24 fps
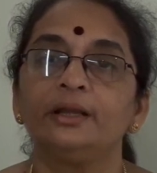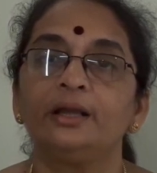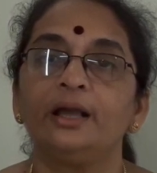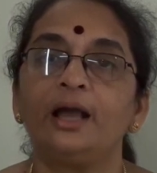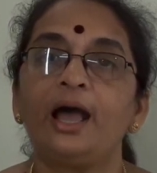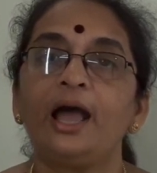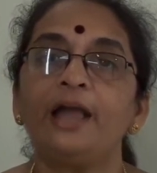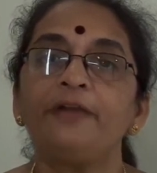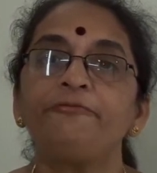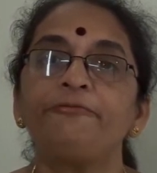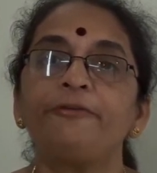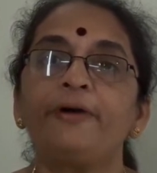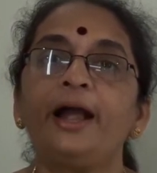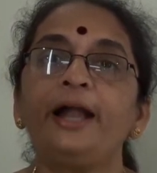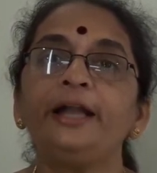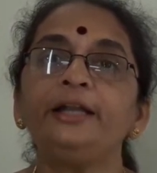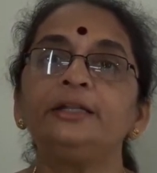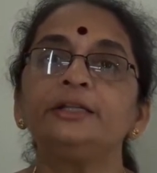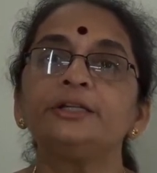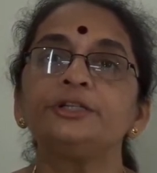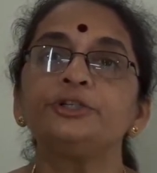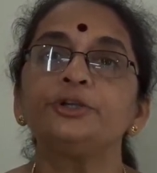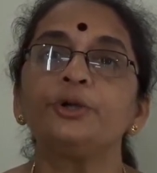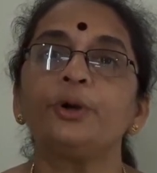I
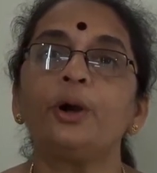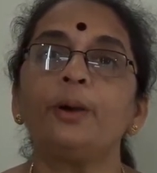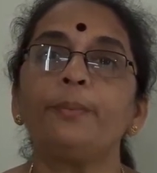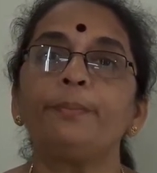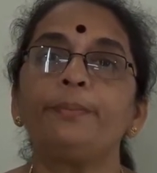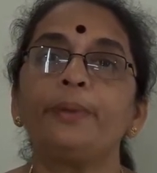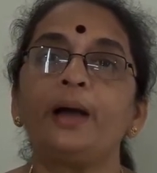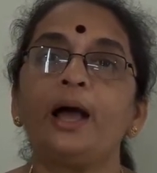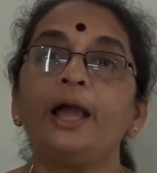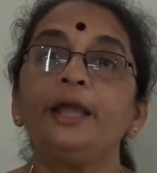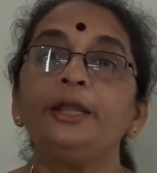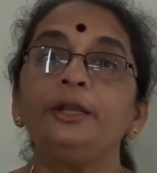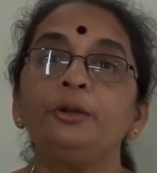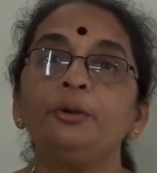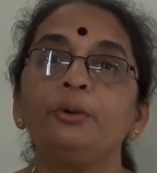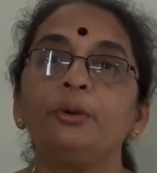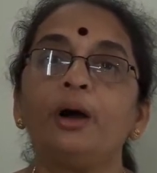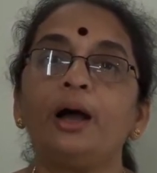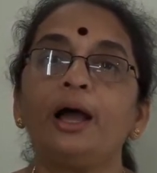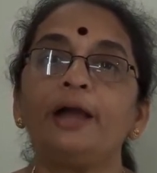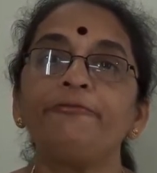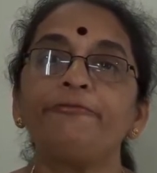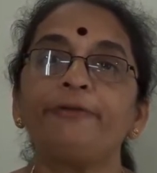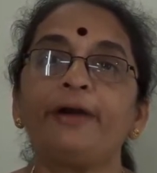find the
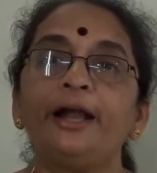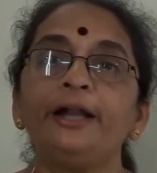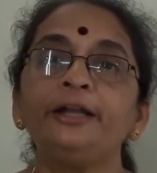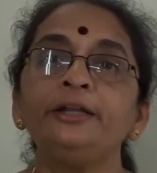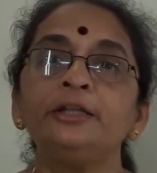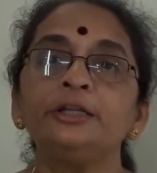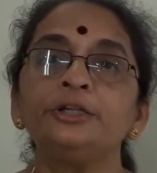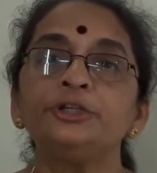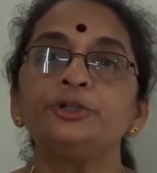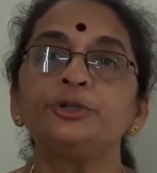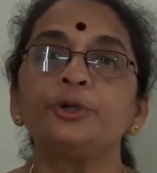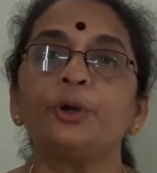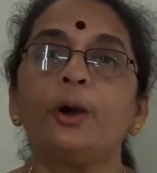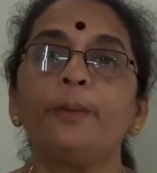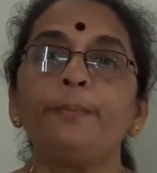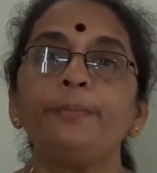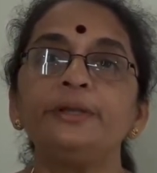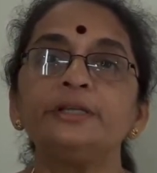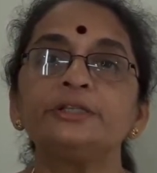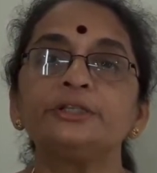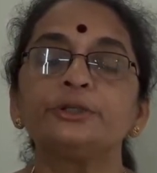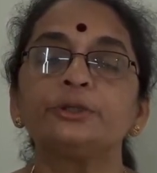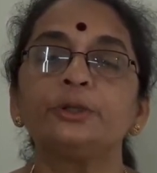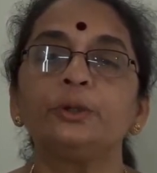shop
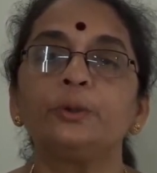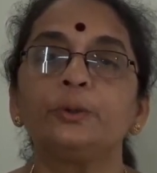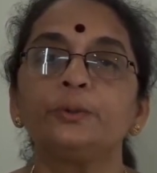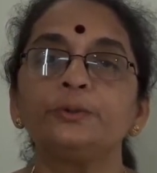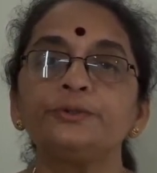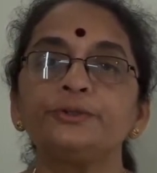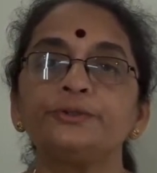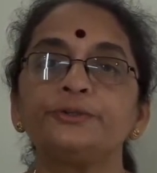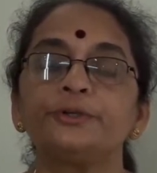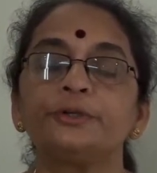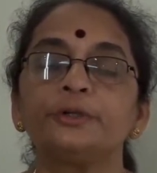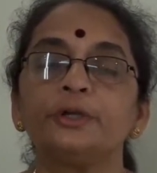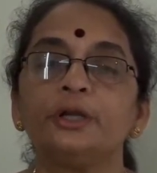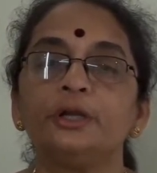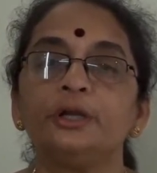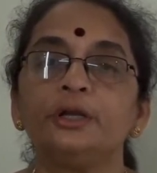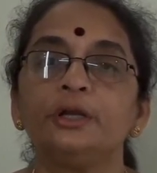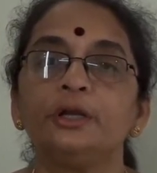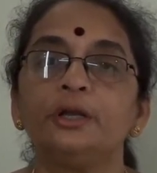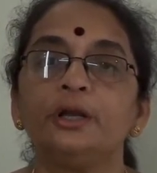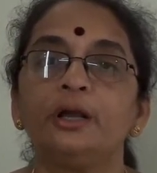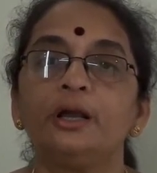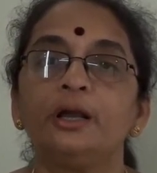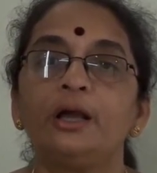is closed.
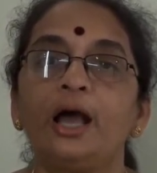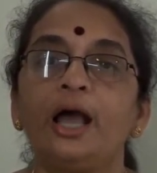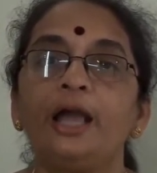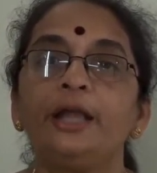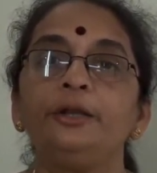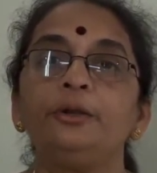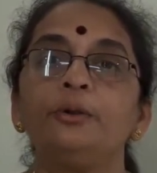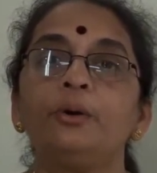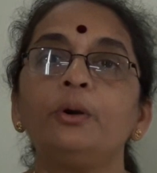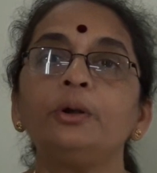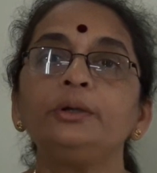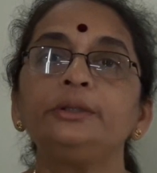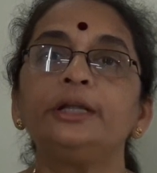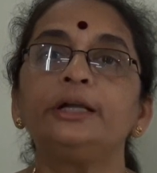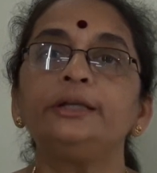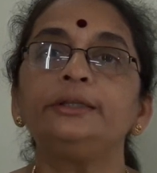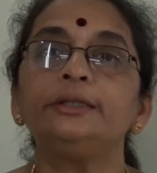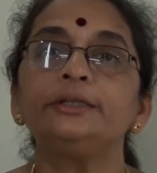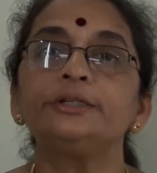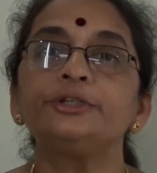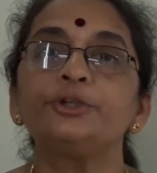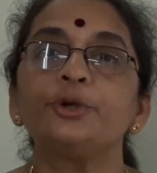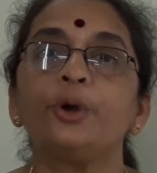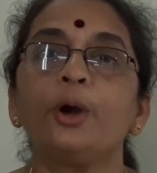I note that
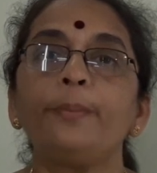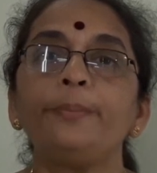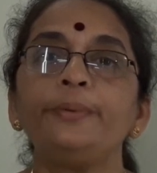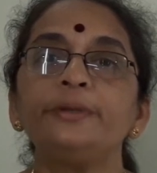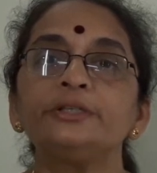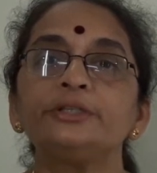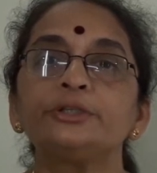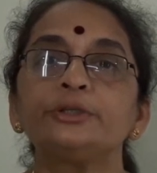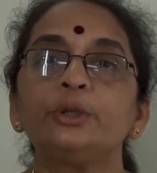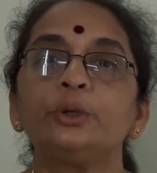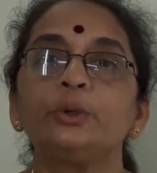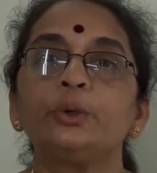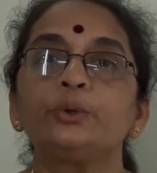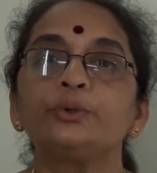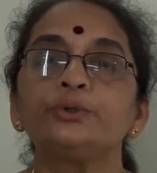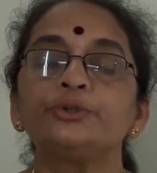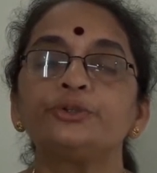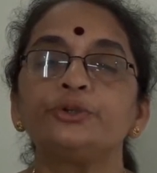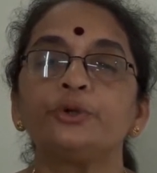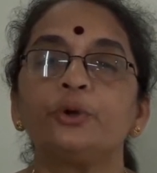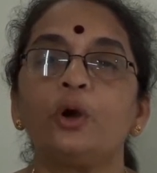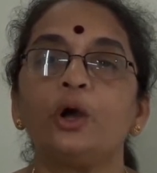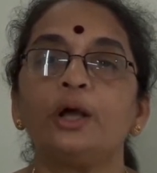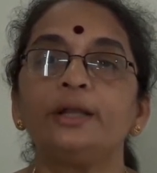the shop is
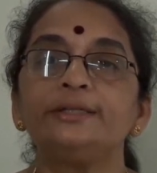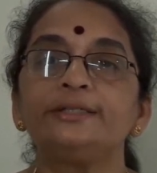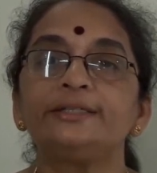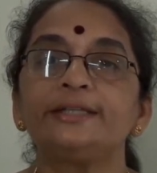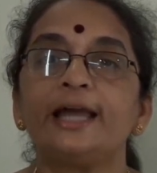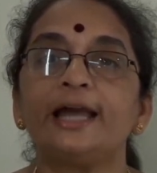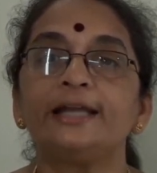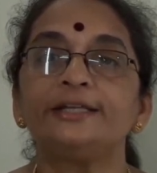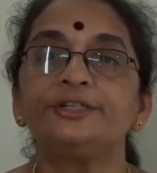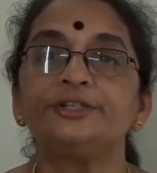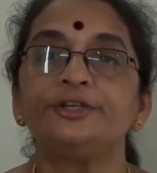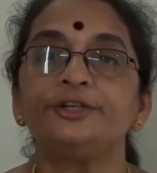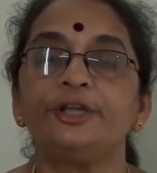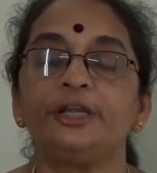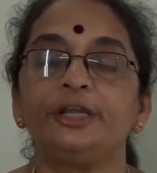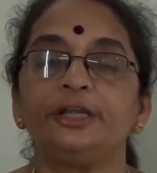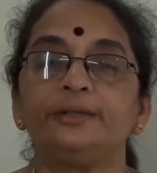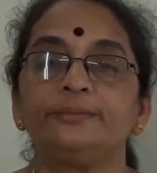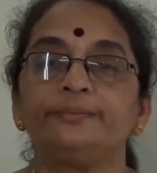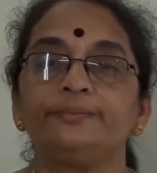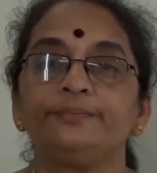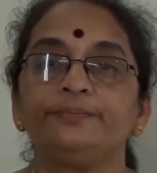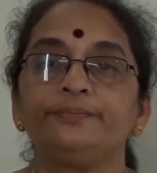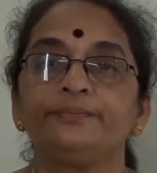closed on
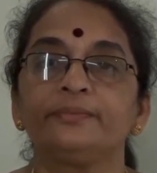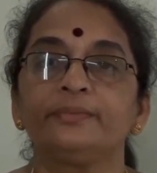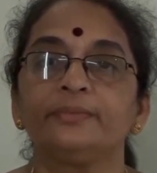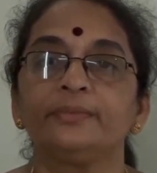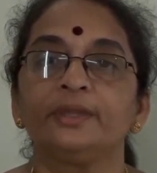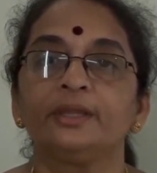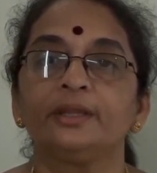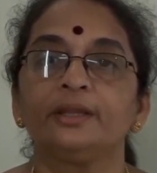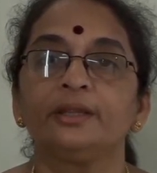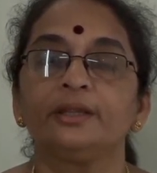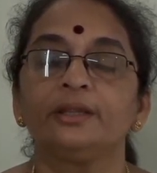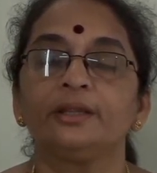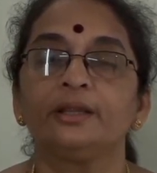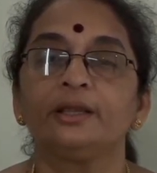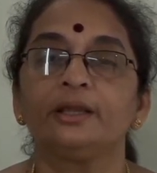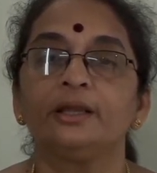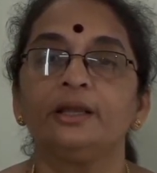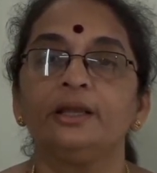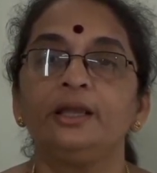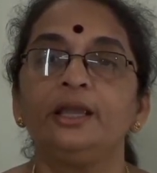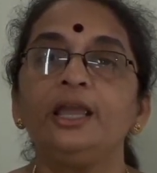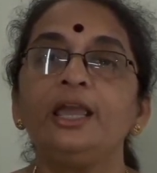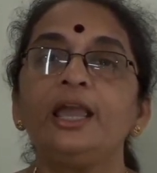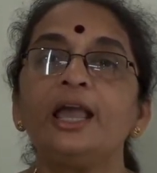Saturday.
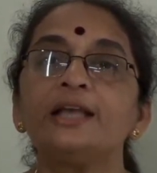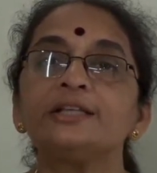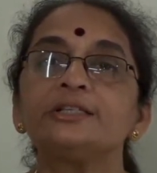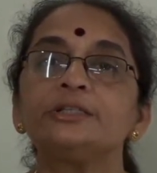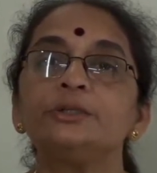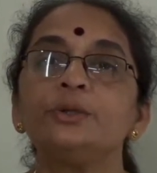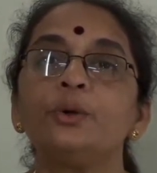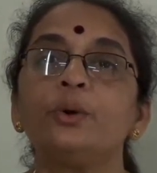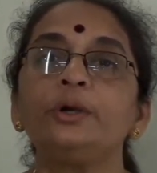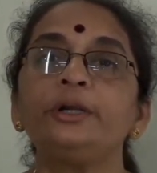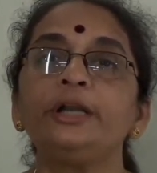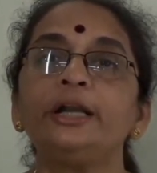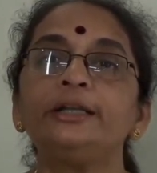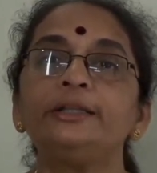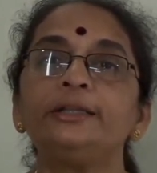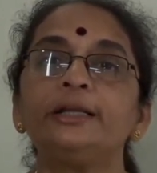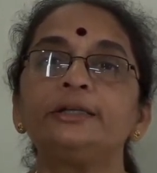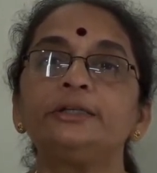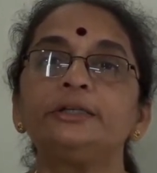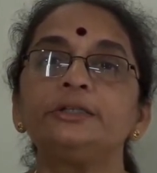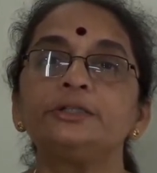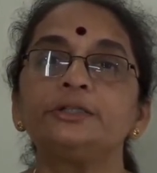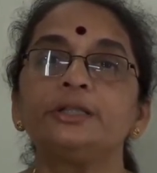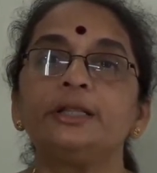He has noted
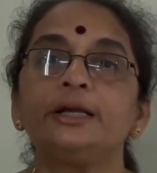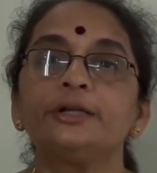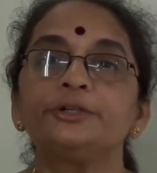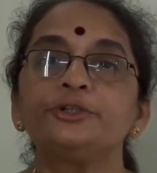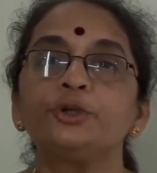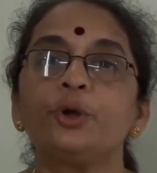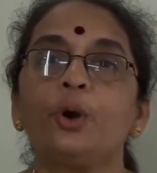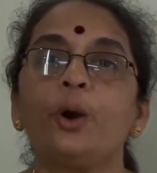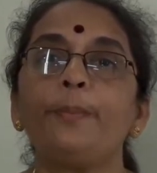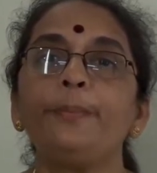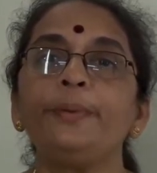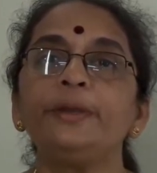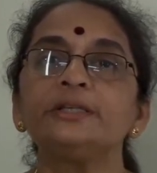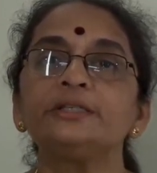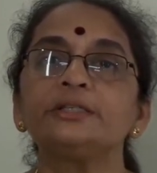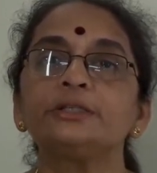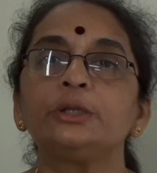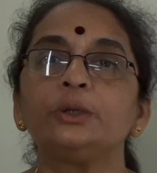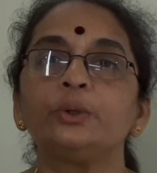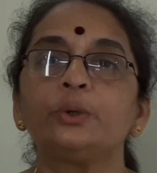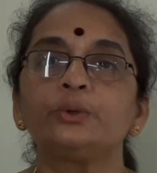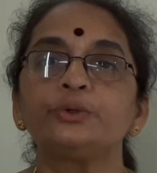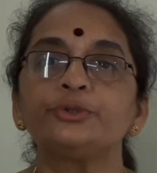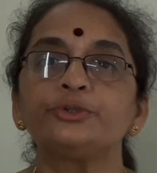that the shop is
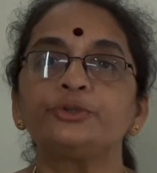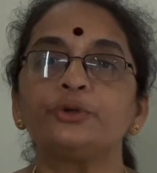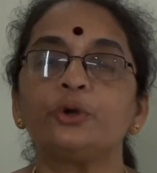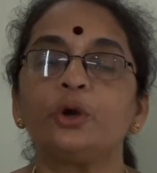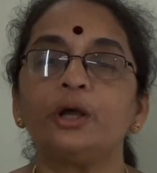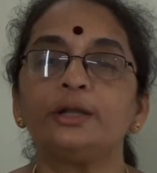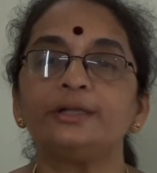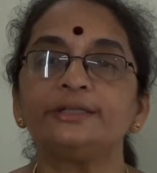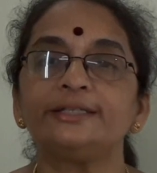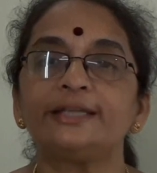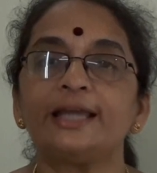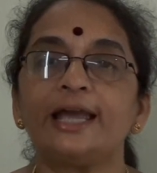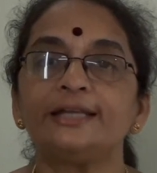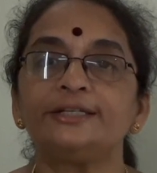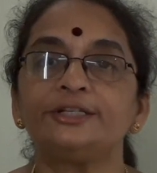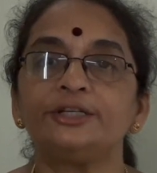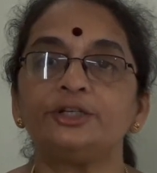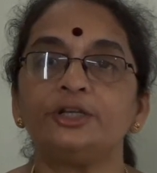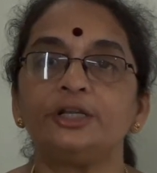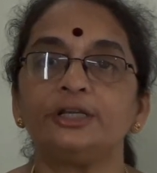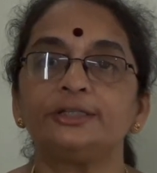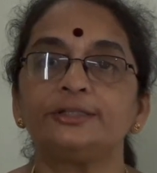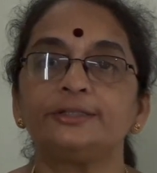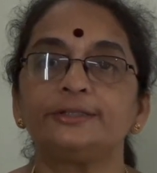closed on
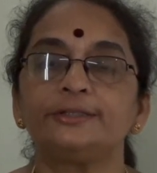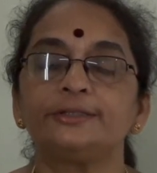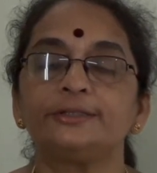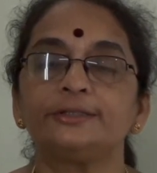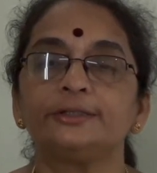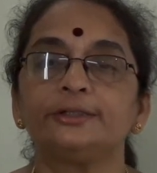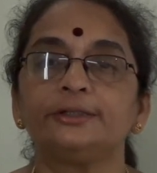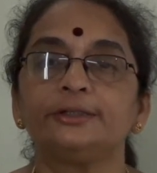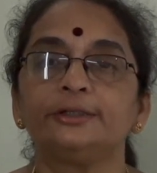Saturdays.